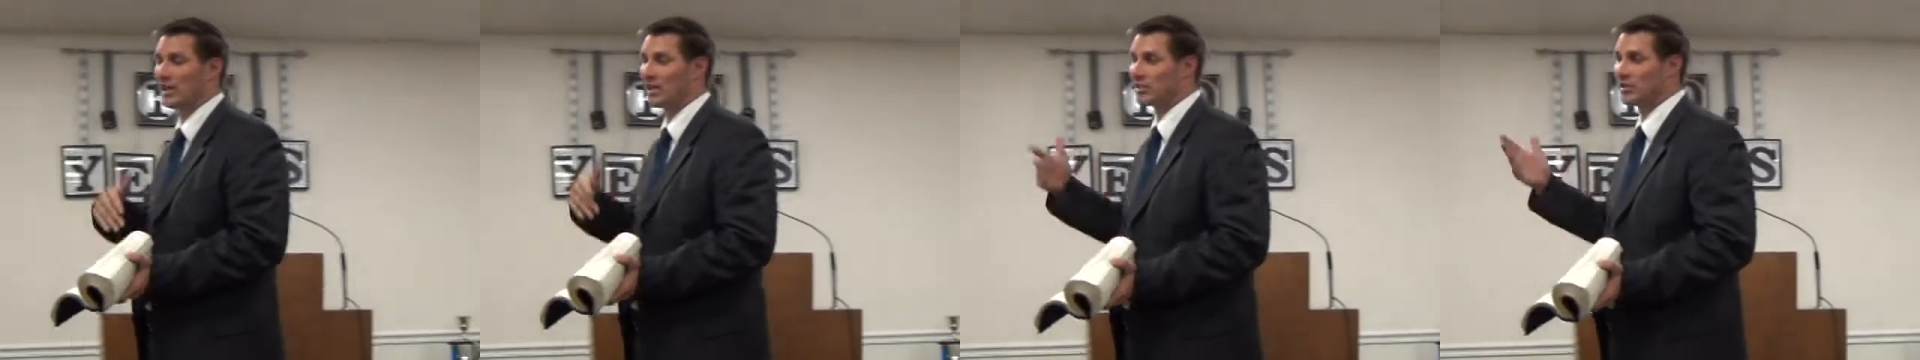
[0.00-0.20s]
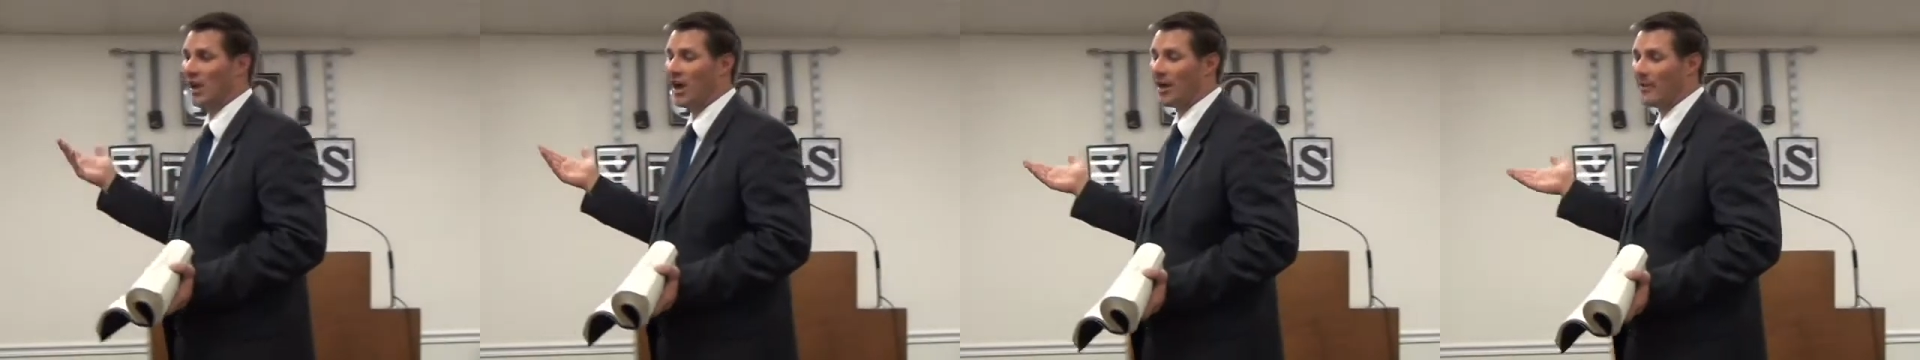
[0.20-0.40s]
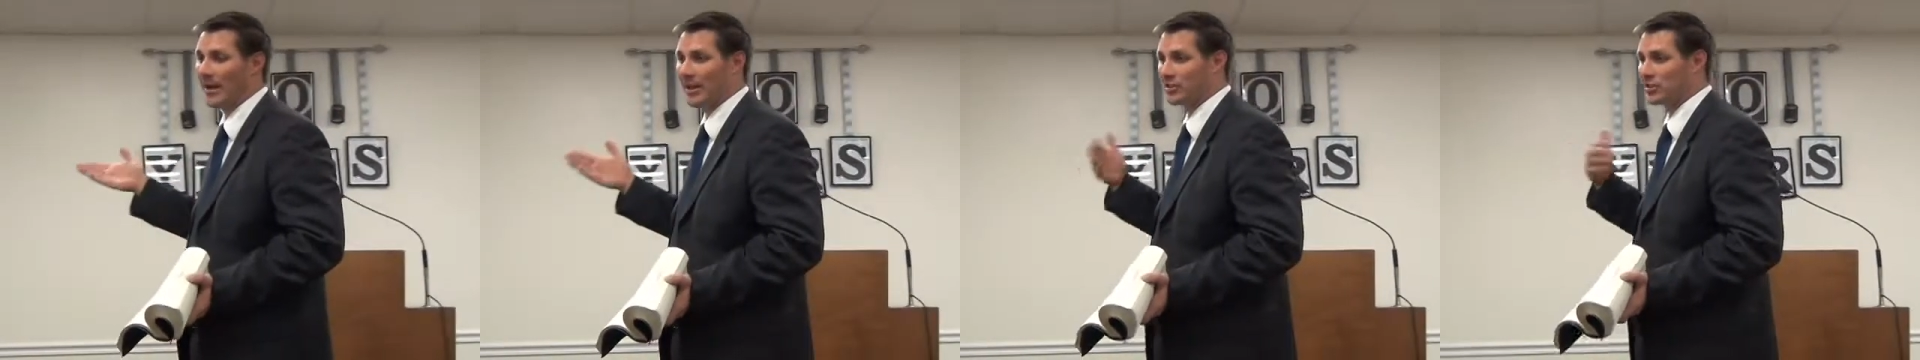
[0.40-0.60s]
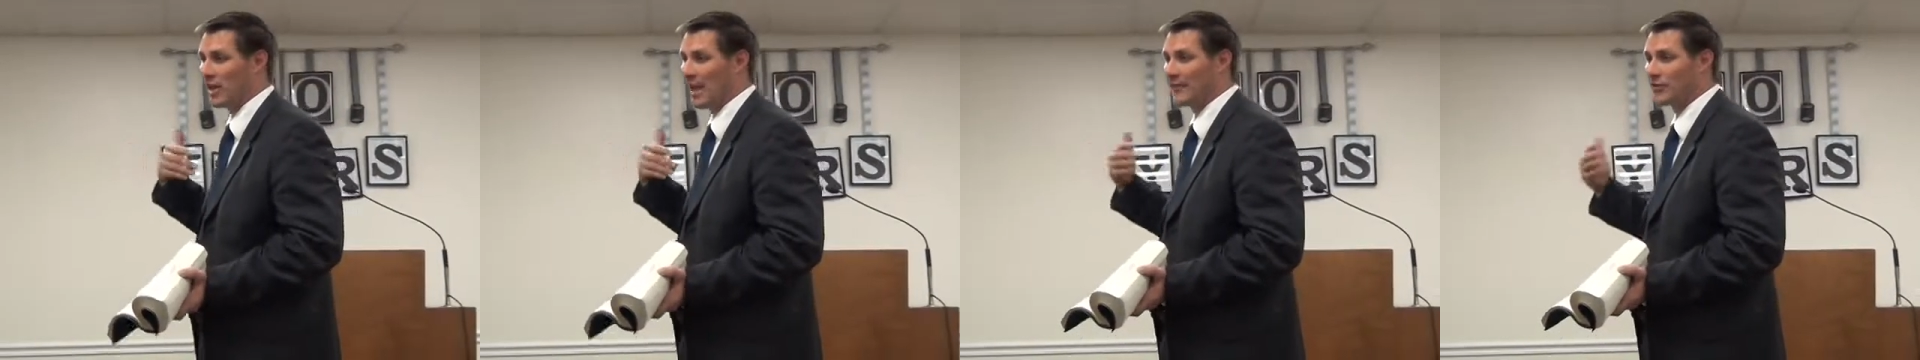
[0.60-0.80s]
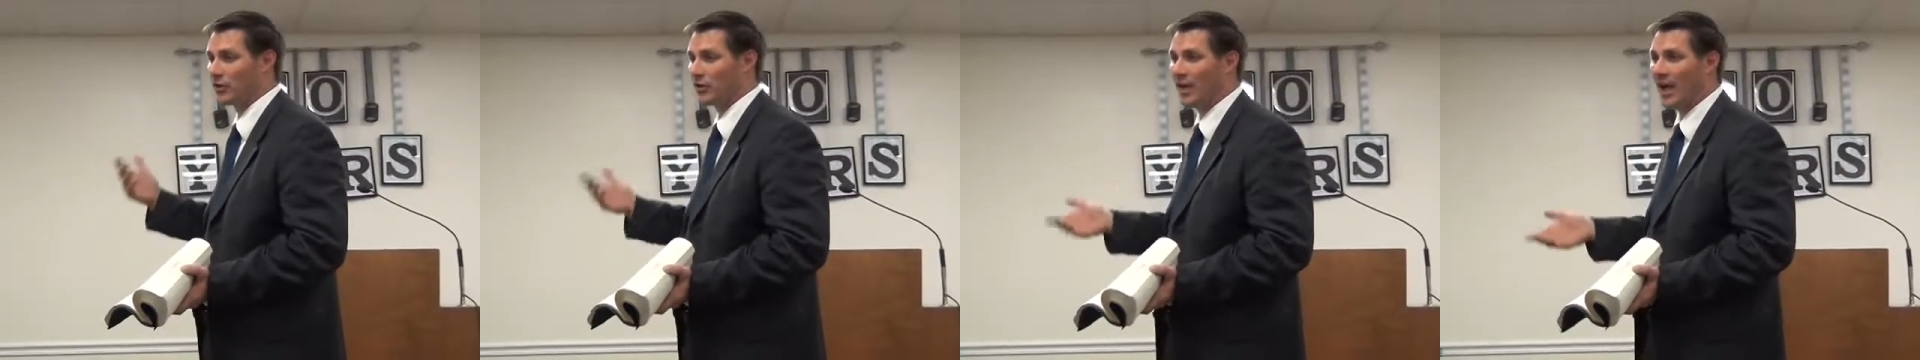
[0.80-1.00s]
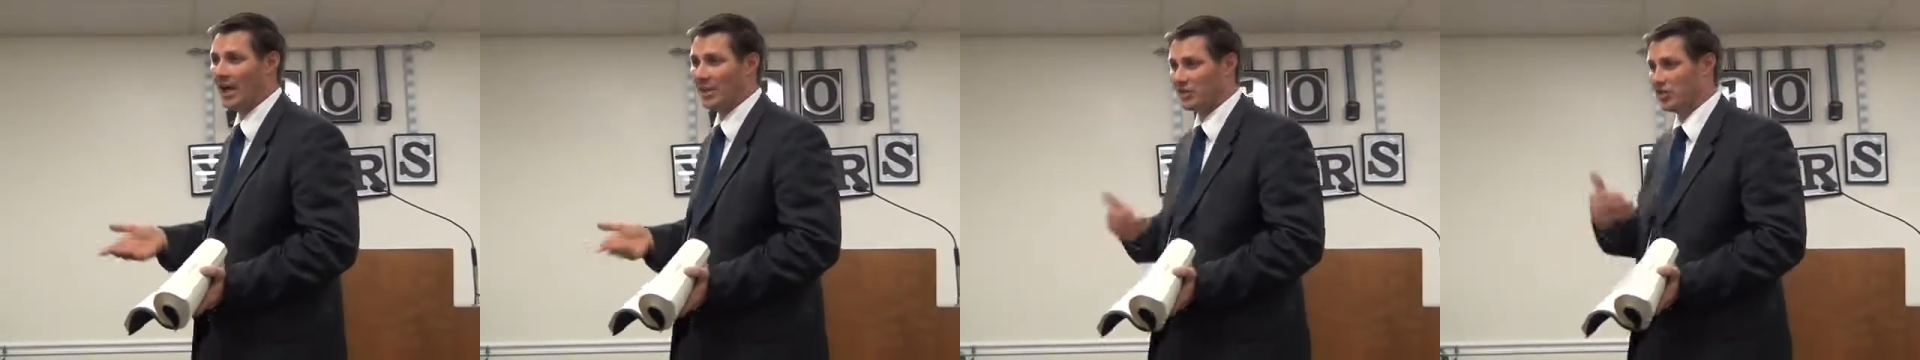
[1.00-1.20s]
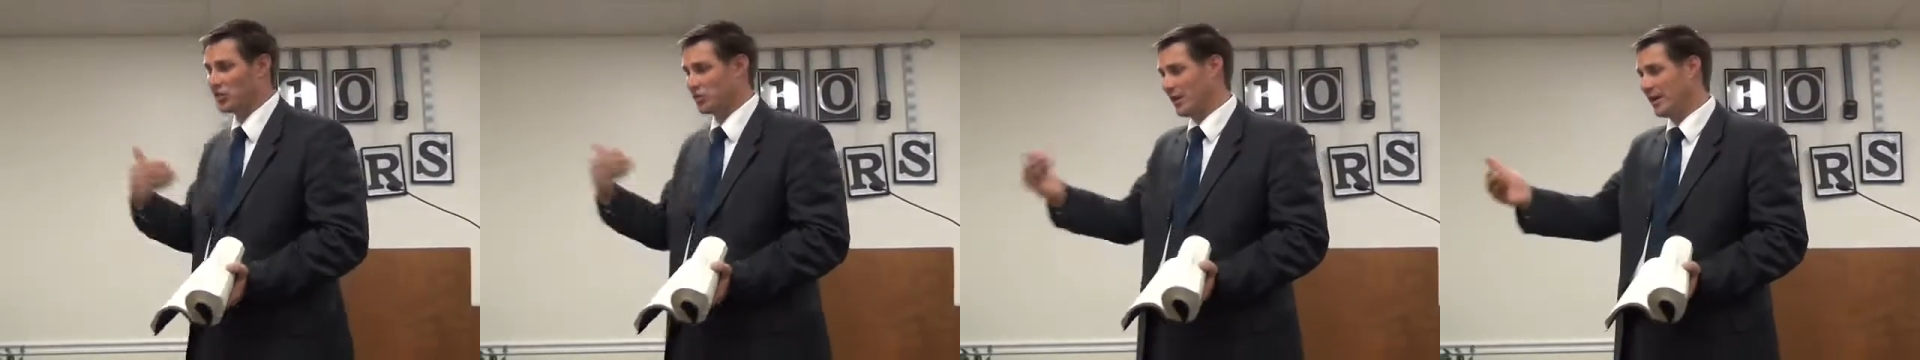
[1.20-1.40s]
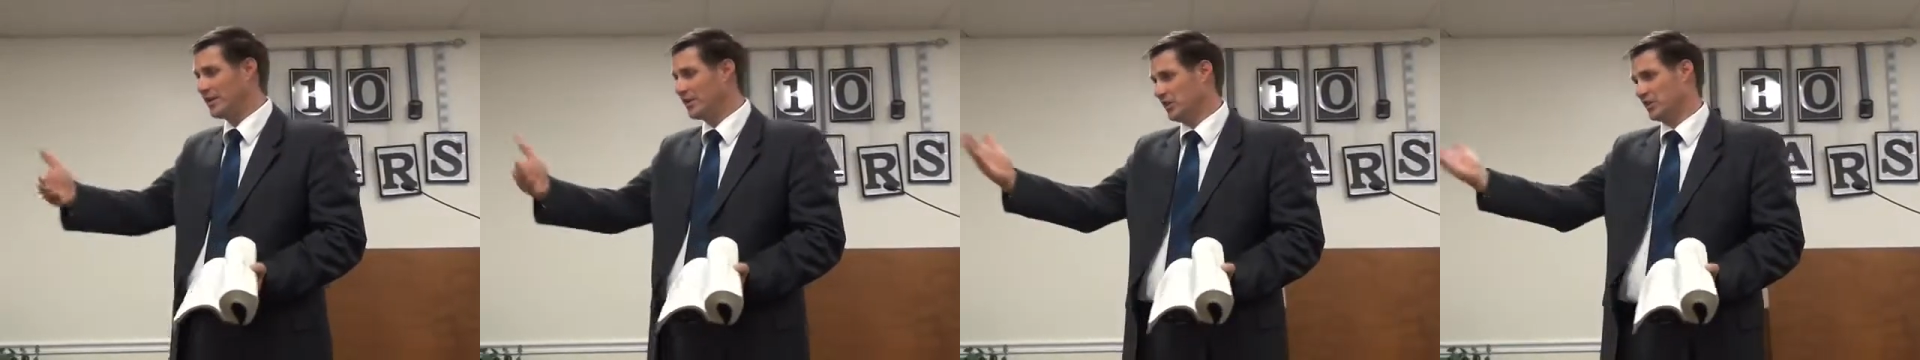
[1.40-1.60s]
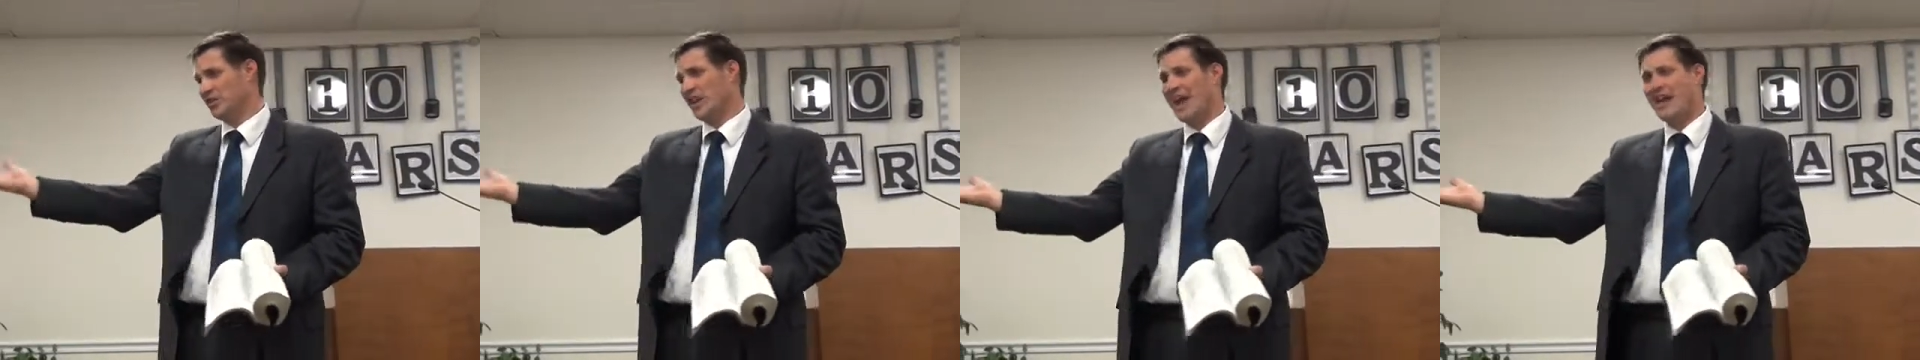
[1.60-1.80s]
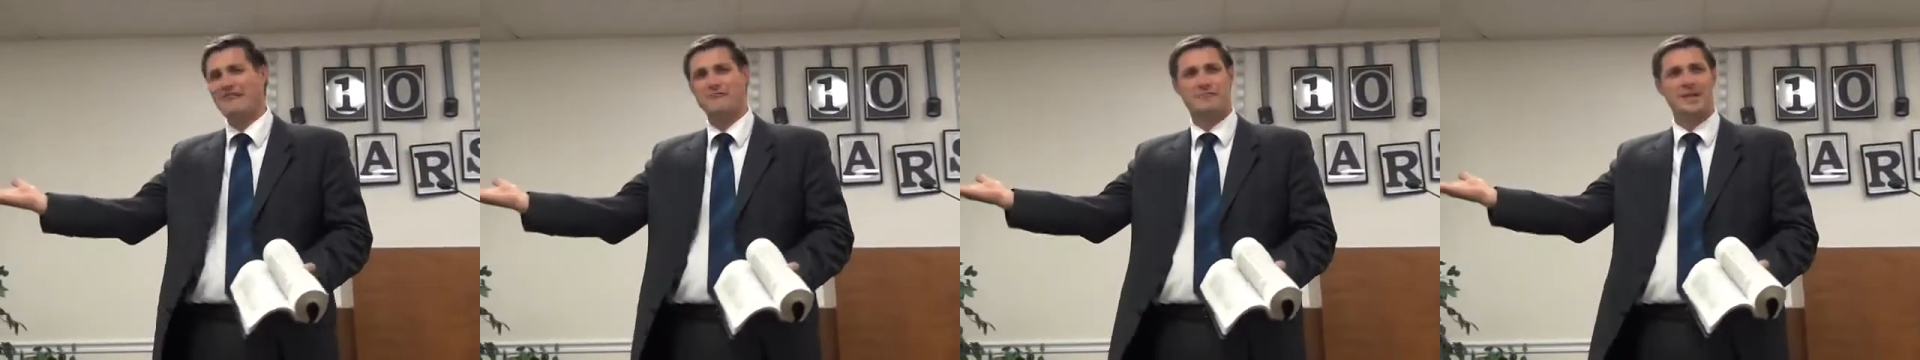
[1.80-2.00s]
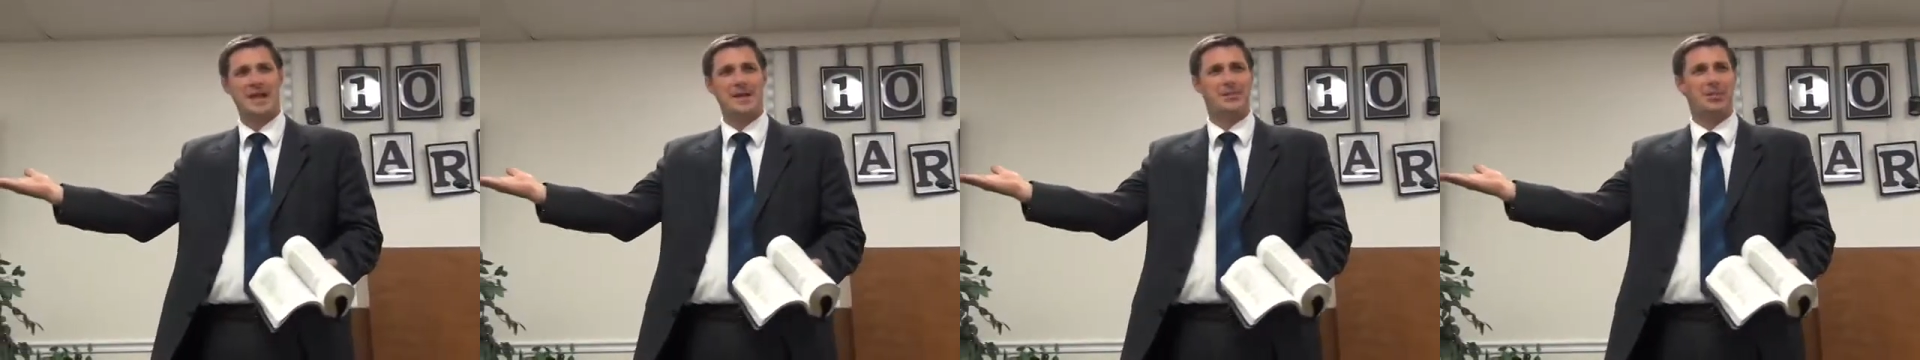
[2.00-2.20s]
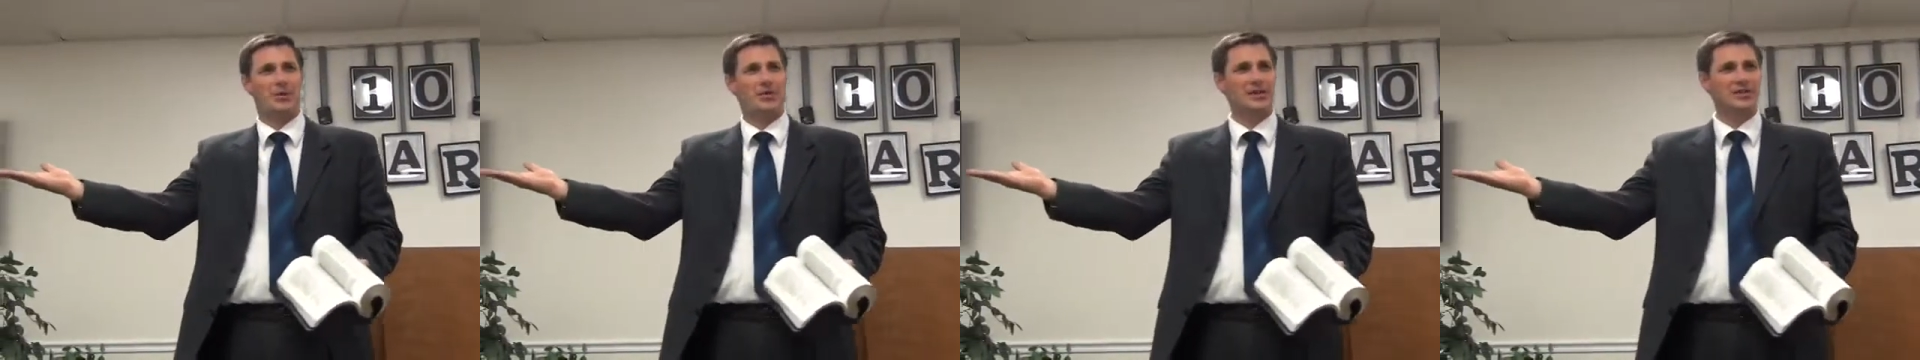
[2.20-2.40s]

not talking about saved or lost. It's written to saved people.